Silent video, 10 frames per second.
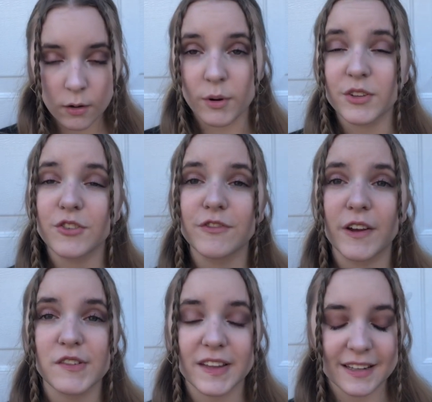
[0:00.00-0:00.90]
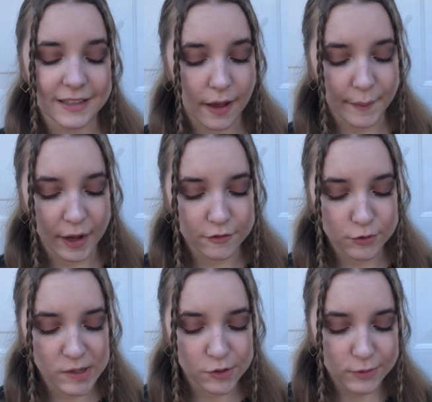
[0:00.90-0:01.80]
What is your favorite thing to come out of
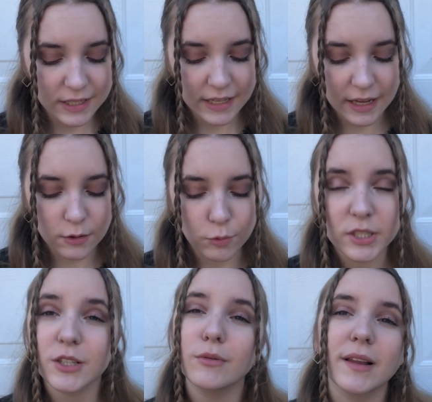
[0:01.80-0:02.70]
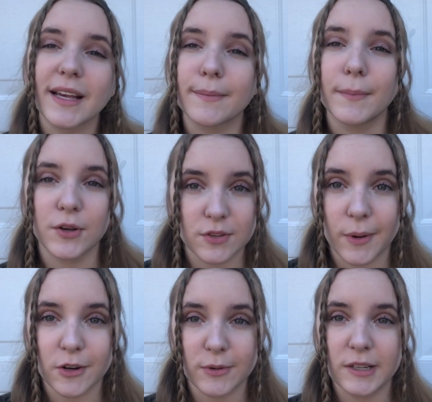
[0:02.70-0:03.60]
2020, and what do you like most
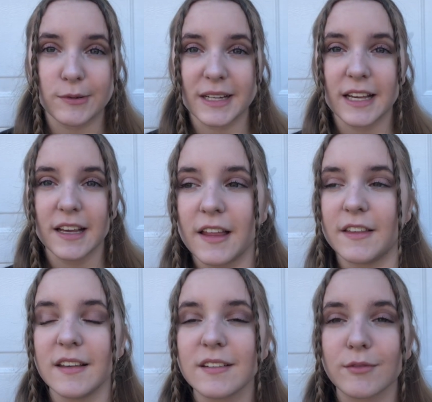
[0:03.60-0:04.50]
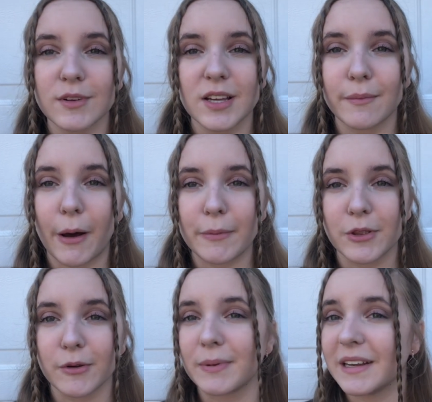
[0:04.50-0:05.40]
about 2020? This is a really
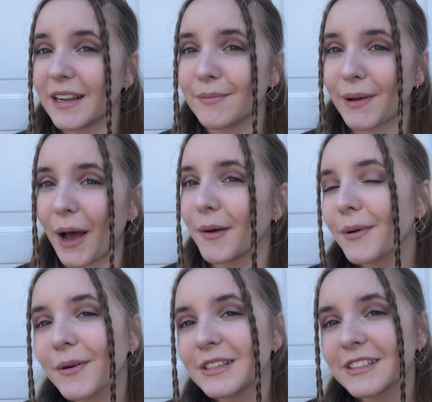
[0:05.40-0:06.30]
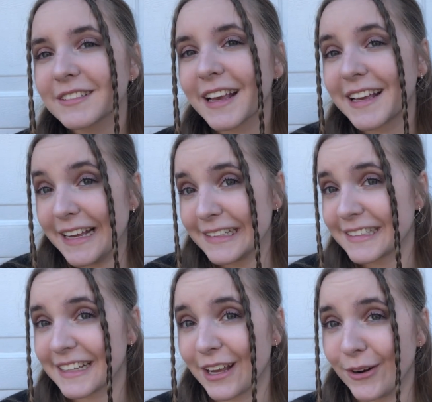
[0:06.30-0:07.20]
unpopular opinion, but I would probably just say getting to
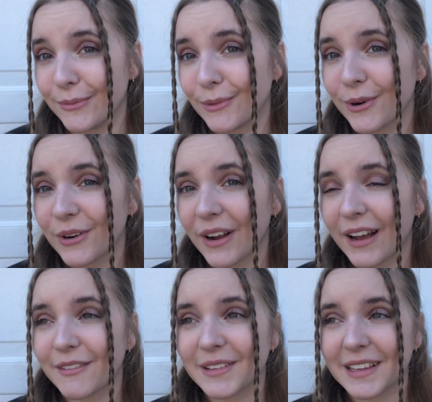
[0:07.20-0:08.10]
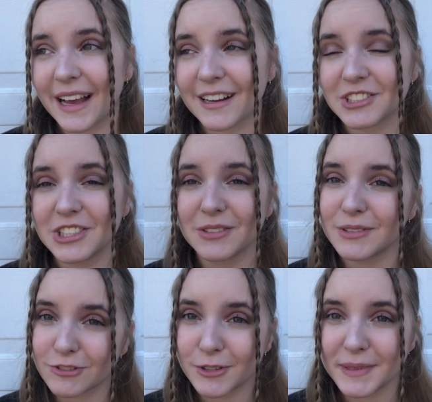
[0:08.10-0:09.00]
stay home more. I really actually do
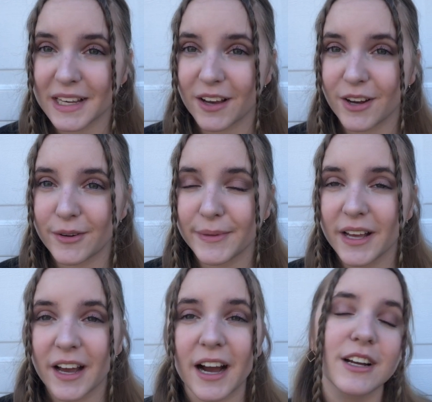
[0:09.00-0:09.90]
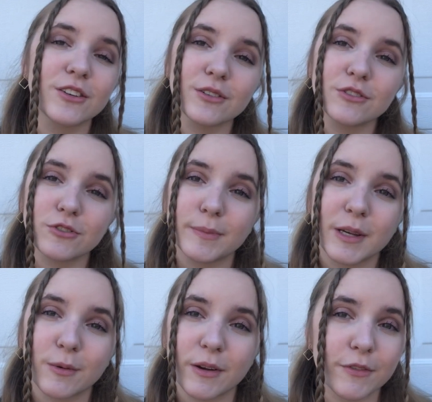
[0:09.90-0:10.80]
enjoy being at home. I don't enjoy
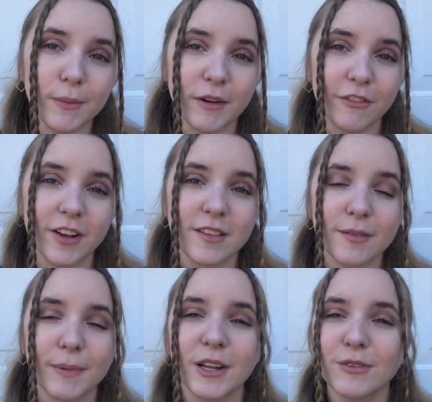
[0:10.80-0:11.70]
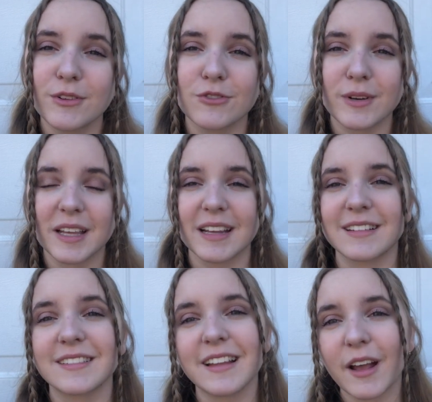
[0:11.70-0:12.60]
being away from my friends, but I do enjoy getting
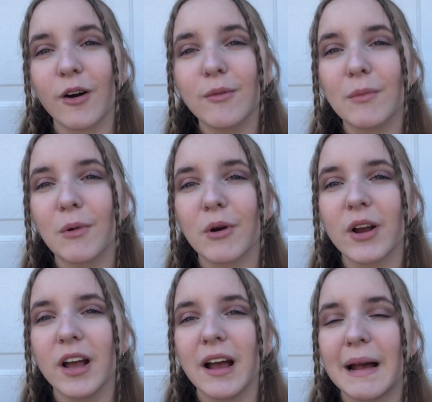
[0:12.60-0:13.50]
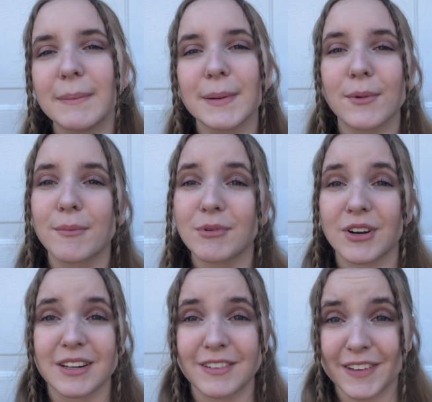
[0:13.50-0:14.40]
to stay home more and be more
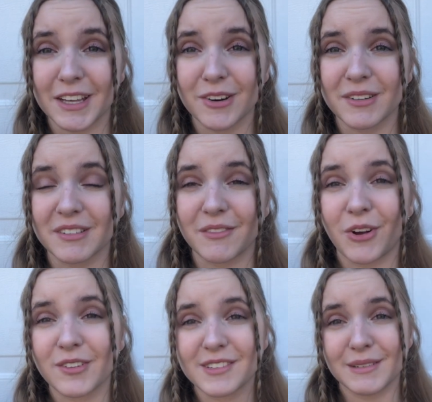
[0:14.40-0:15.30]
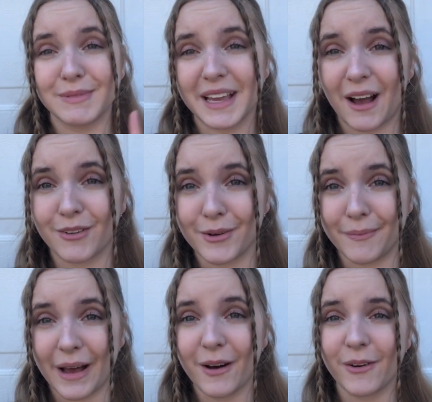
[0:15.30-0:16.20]
productive here instead of constantly being out and
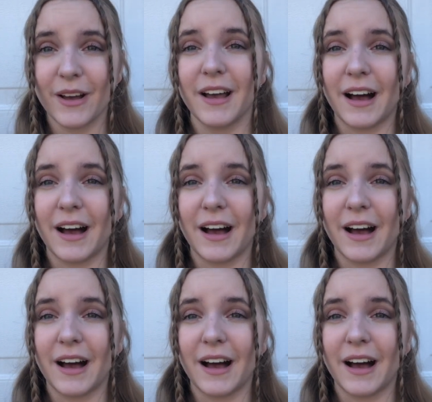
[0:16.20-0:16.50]
about.